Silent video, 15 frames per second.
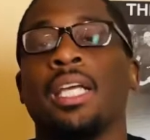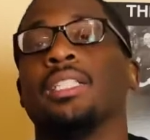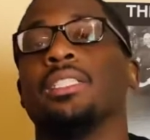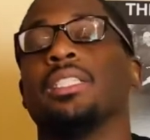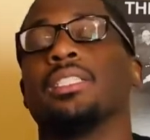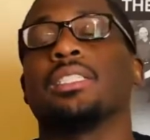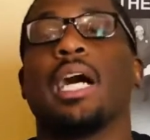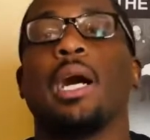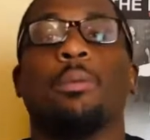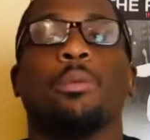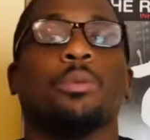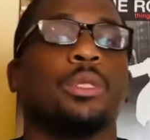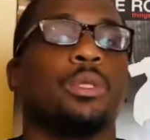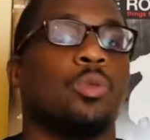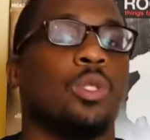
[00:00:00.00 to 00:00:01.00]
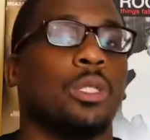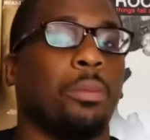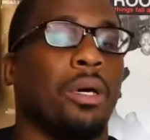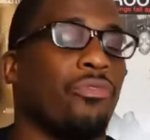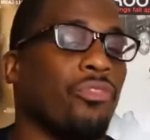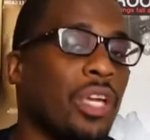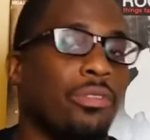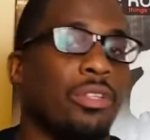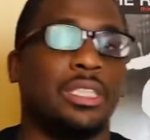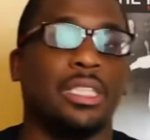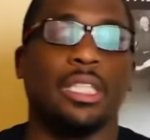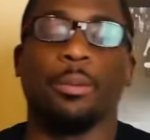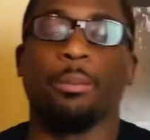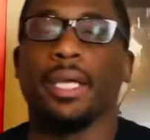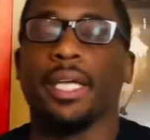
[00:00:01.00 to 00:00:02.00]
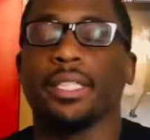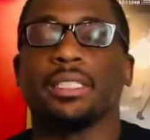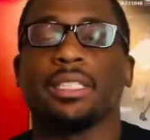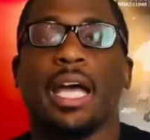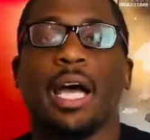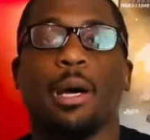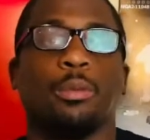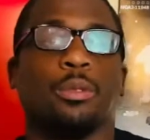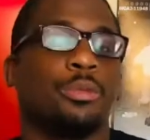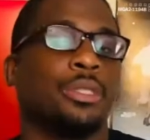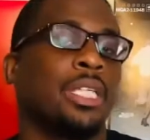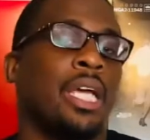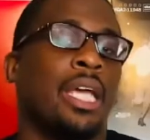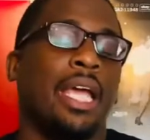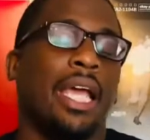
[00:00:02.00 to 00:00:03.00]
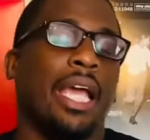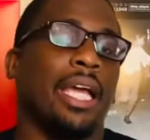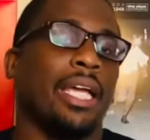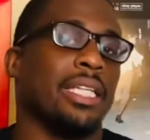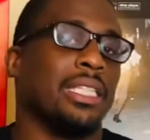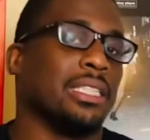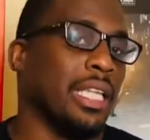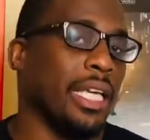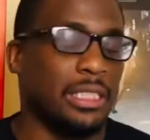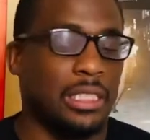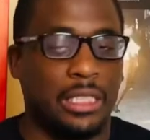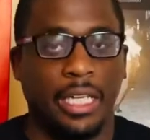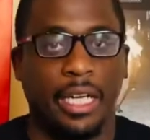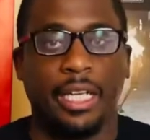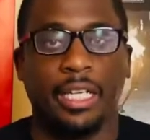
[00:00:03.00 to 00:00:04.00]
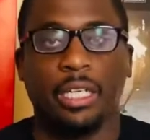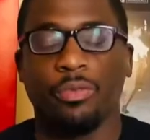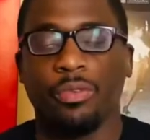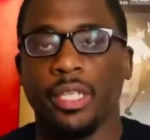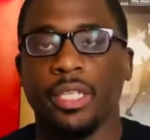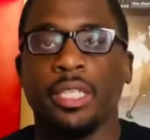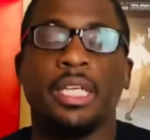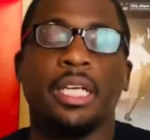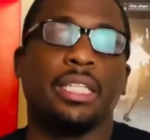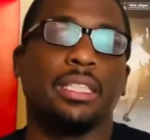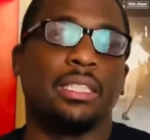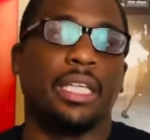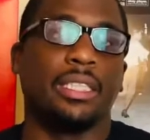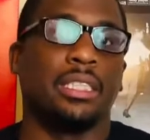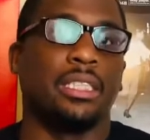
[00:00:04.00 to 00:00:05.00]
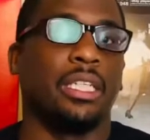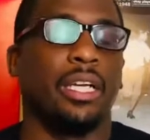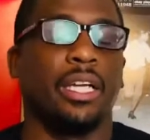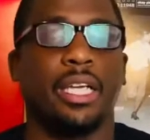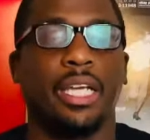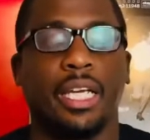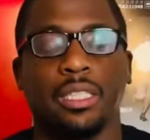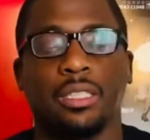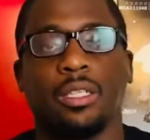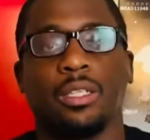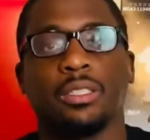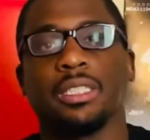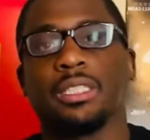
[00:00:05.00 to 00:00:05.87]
This album is one of my favorite DMX albums in his legendary career, his legendary catalog.